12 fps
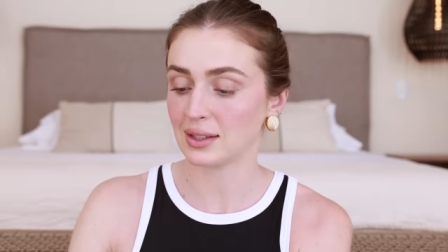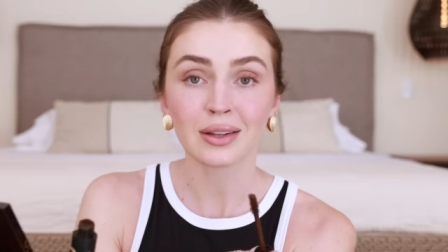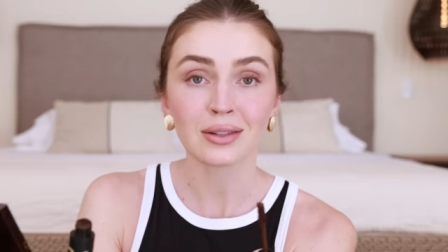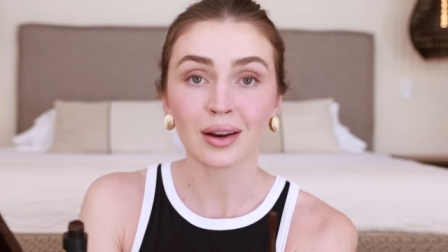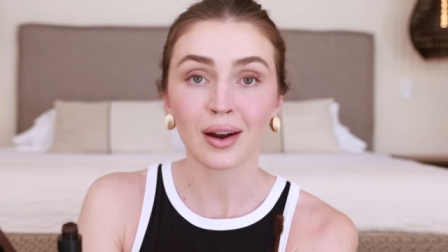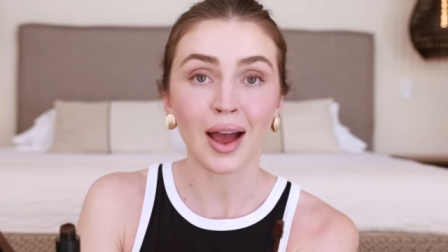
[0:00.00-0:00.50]

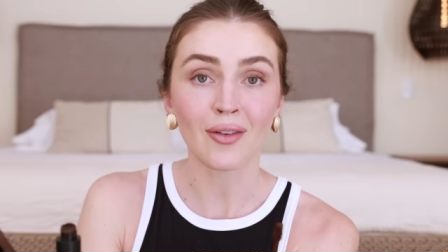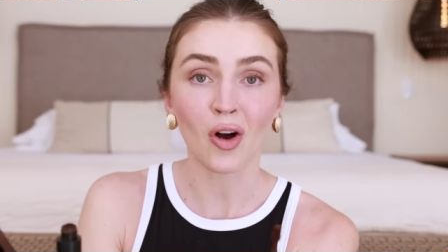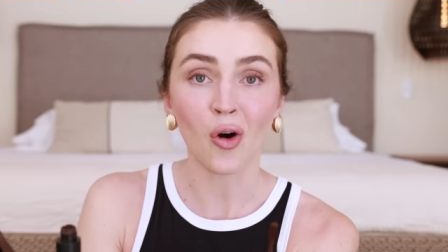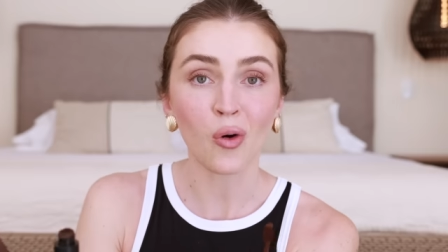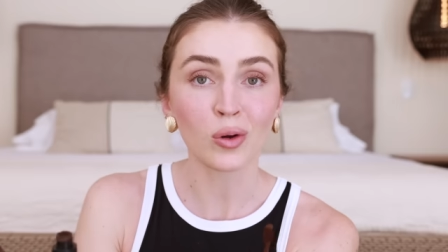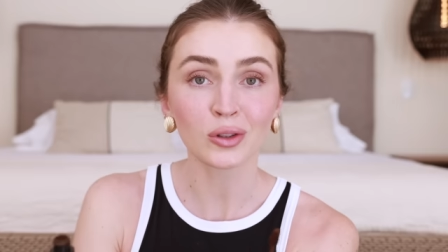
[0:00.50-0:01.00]
Dan's gonna have a
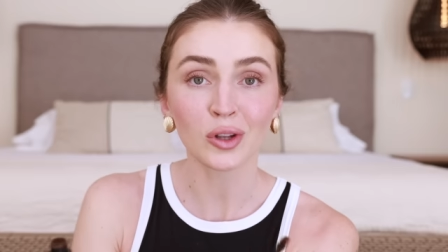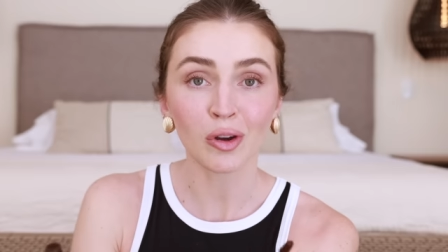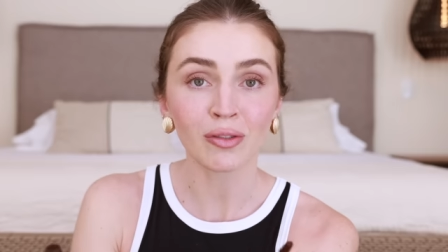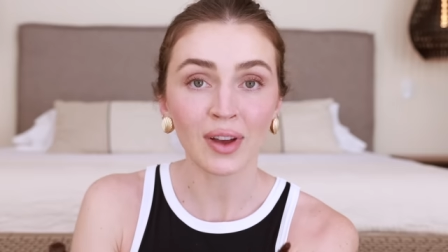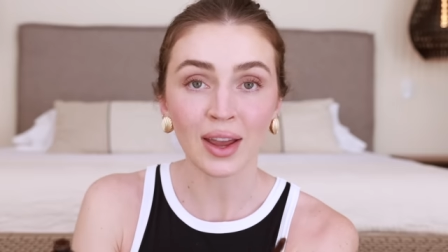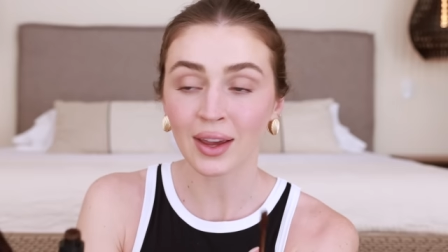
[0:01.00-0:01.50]
whole
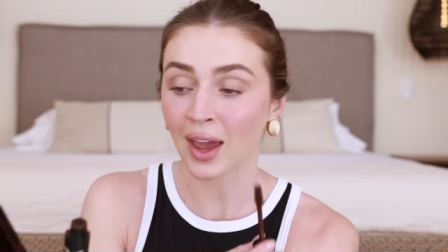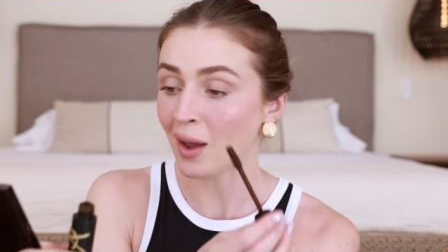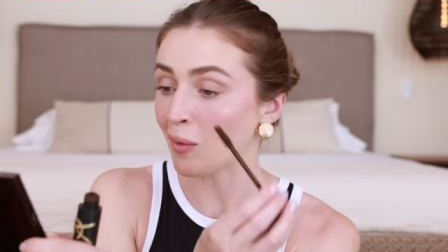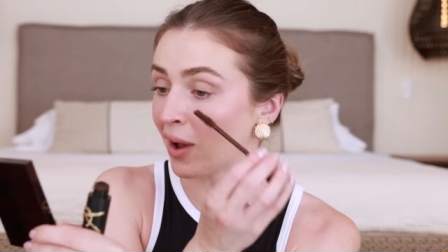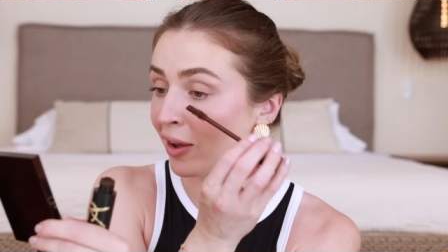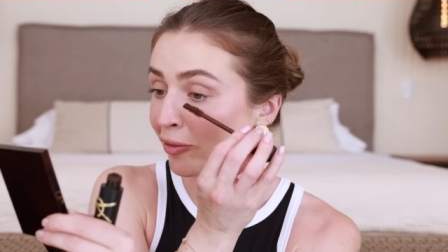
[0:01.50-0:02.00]
new
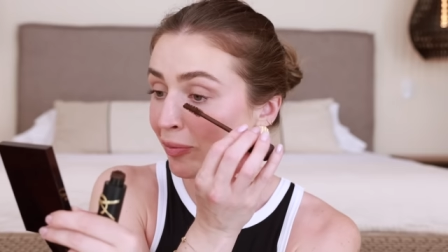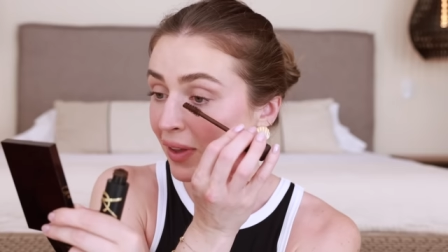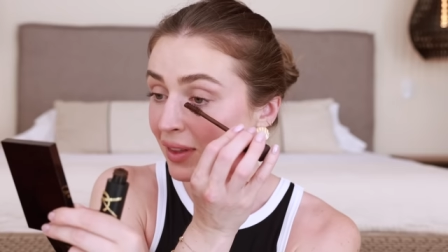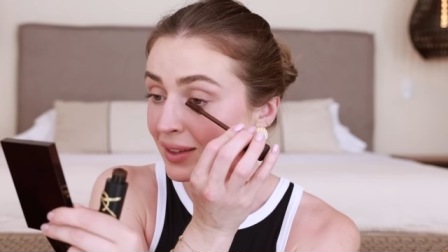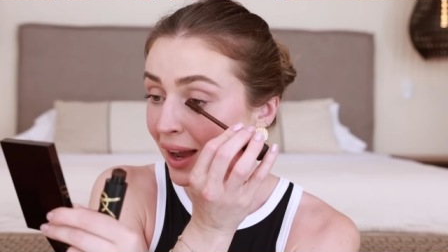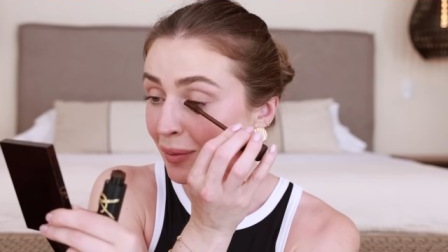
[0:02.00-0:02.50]
vacay wife
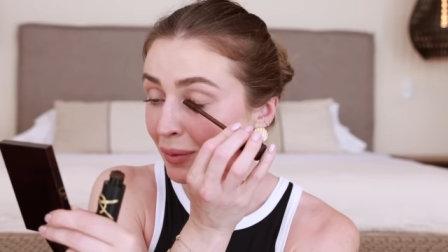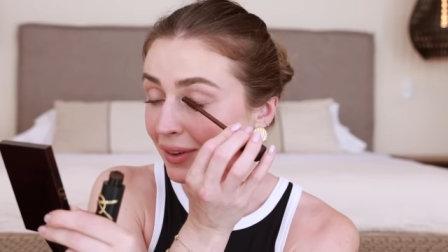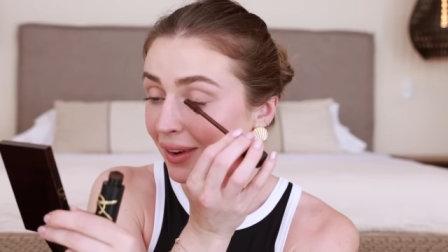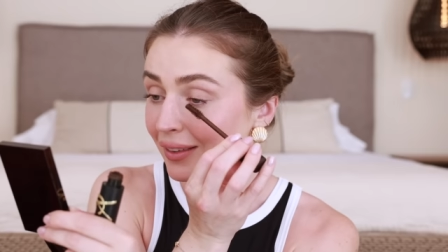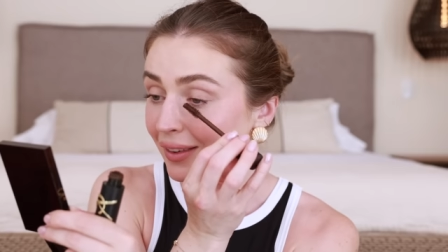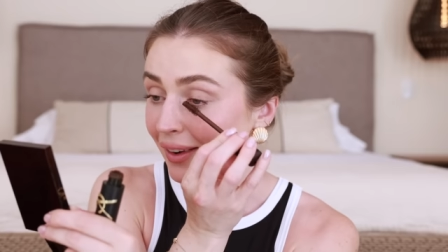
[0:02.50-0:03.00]
by the time we're
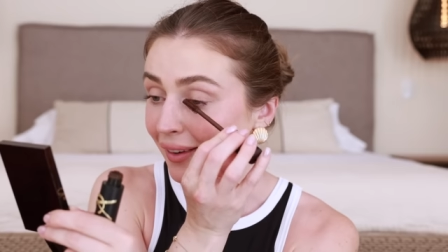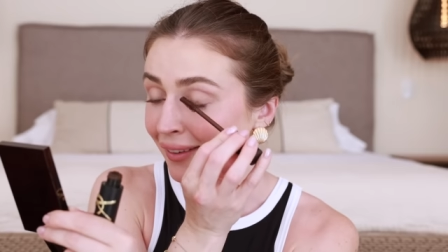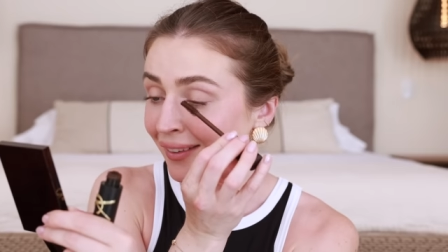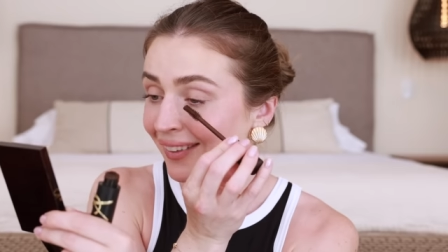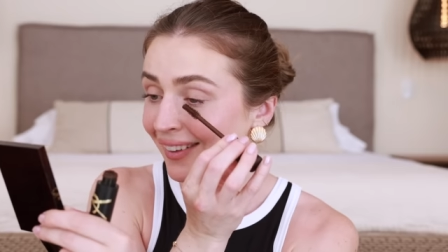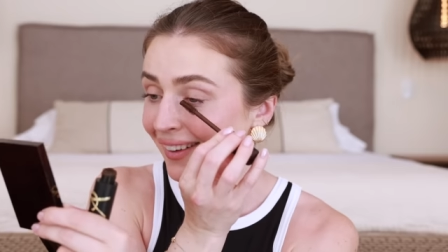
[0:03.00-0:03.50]
done here.
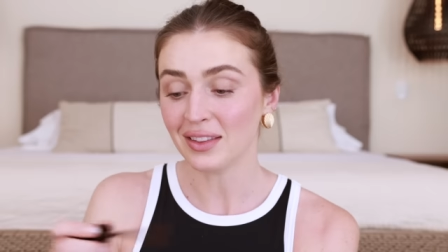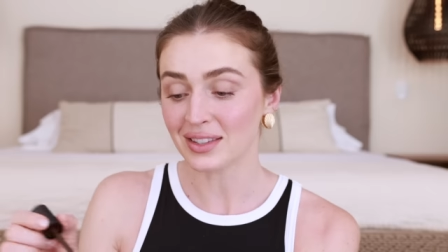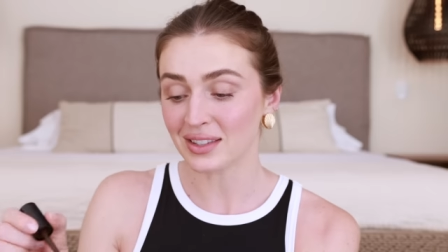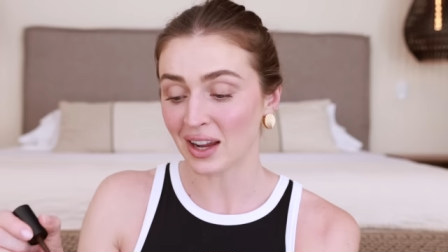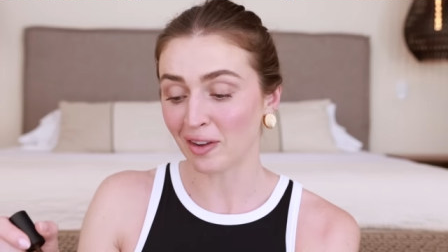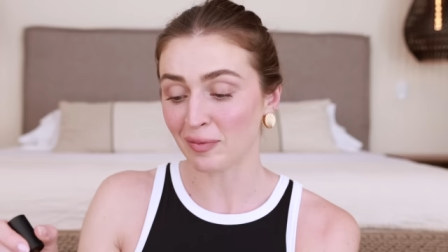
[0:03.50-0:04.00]
The
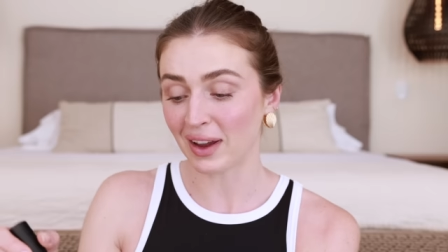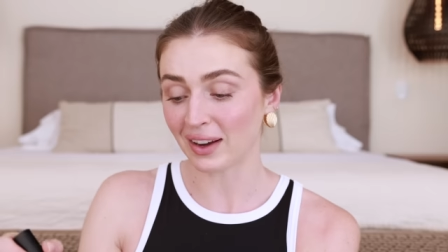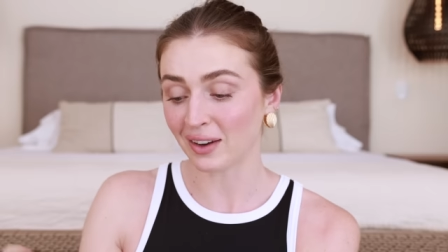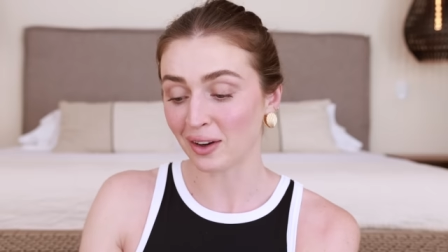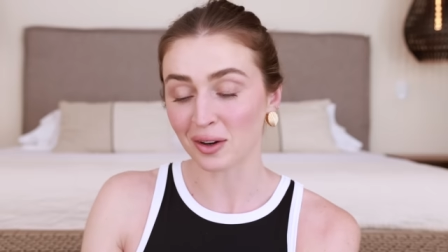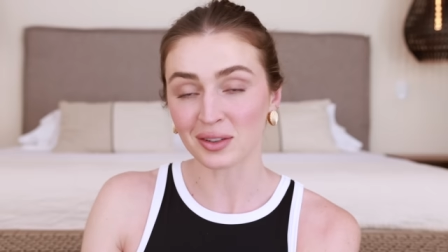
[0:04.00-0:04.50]
staff back
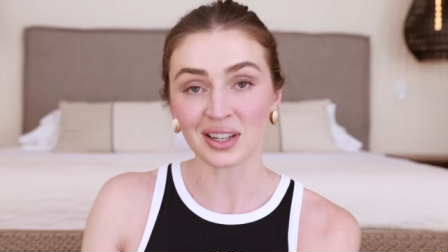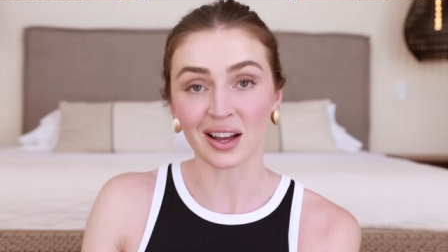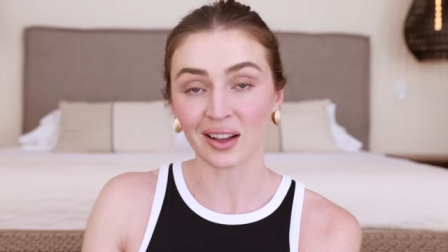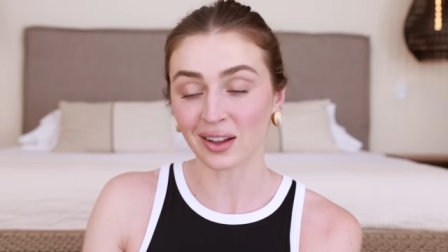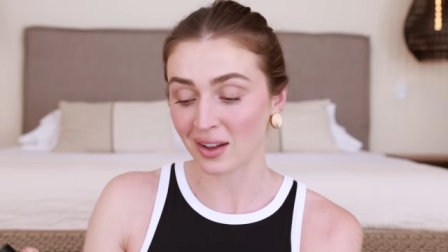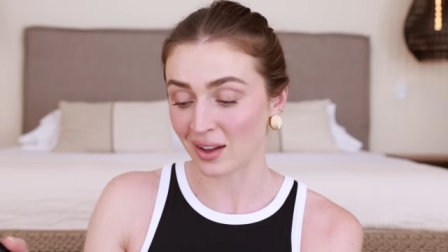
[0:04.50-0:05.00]
at our
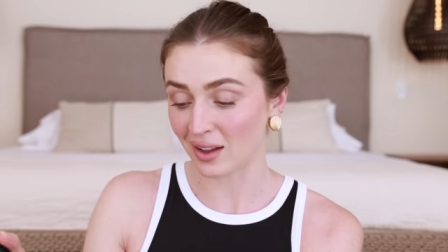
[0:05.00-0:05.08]
hotel,